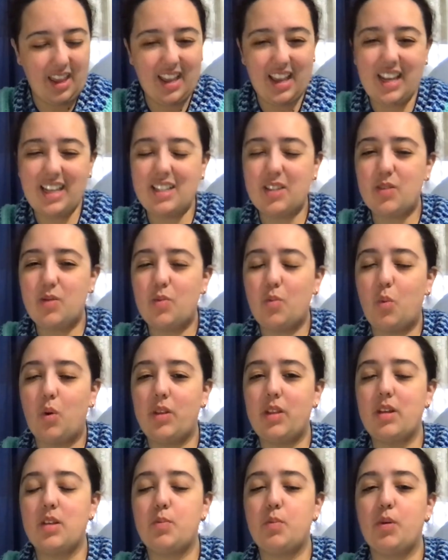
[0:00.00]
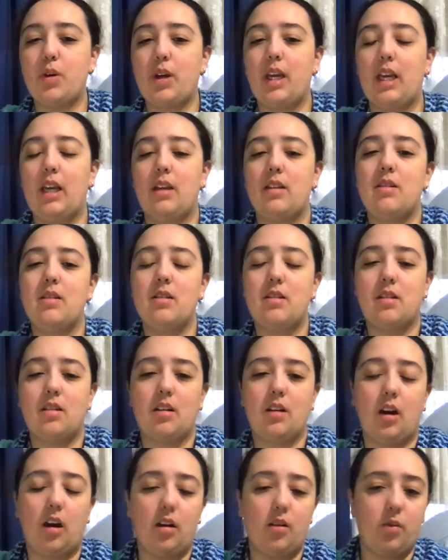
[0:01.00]
It's what this book
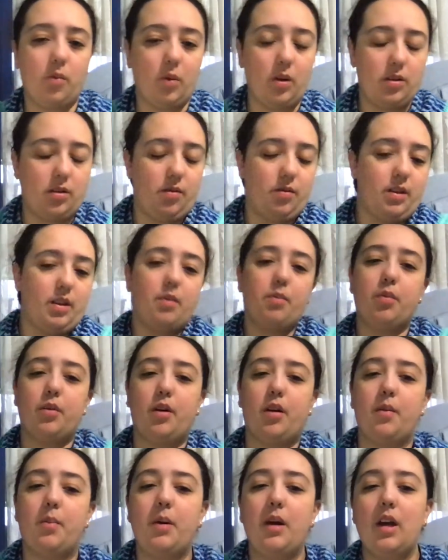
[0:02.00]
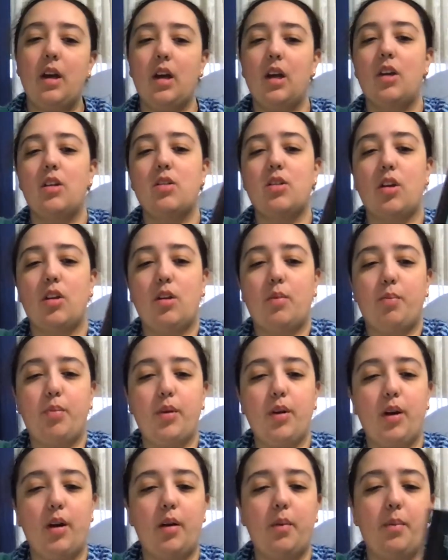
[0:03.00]
is. Once I read the blurb, so the
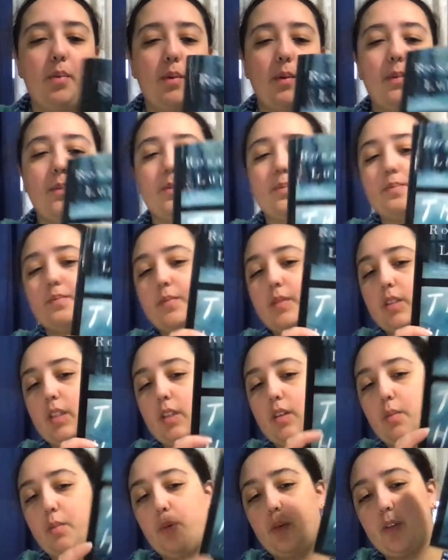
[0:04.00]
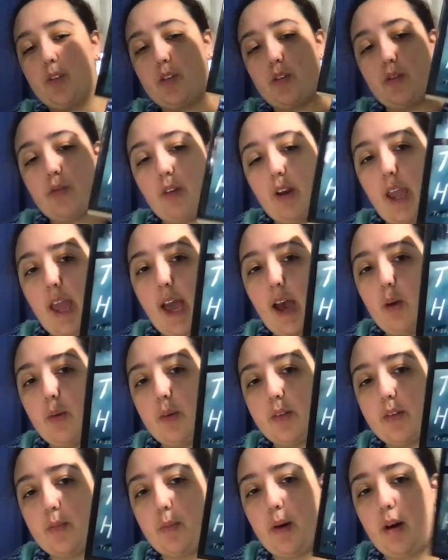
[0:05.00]
blurb So the book's 3
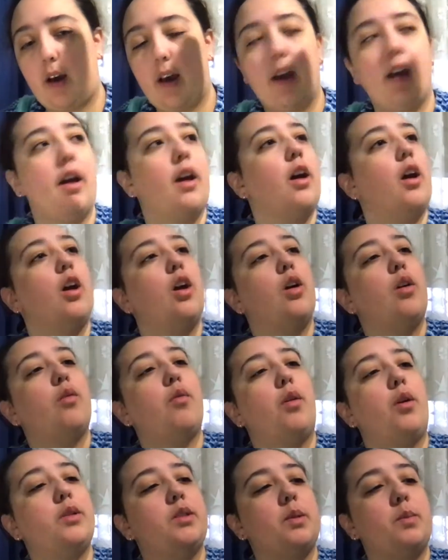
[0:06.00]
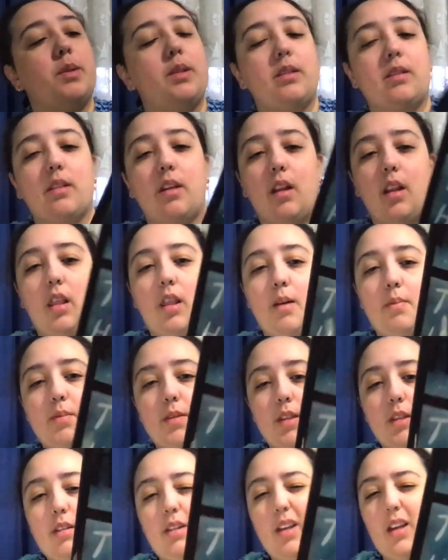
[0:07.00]
Hours by Rosamund
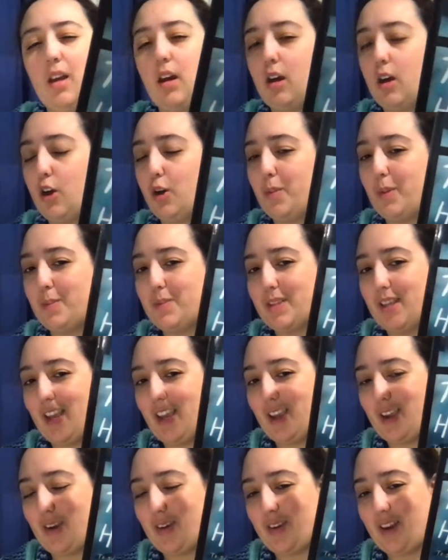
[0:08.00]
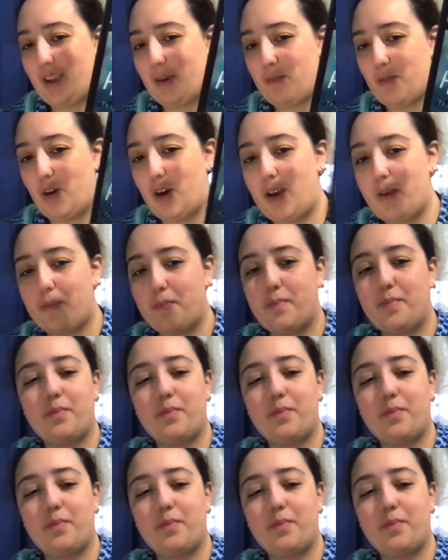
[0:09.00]
Lupton. I hope I'm saying her name right.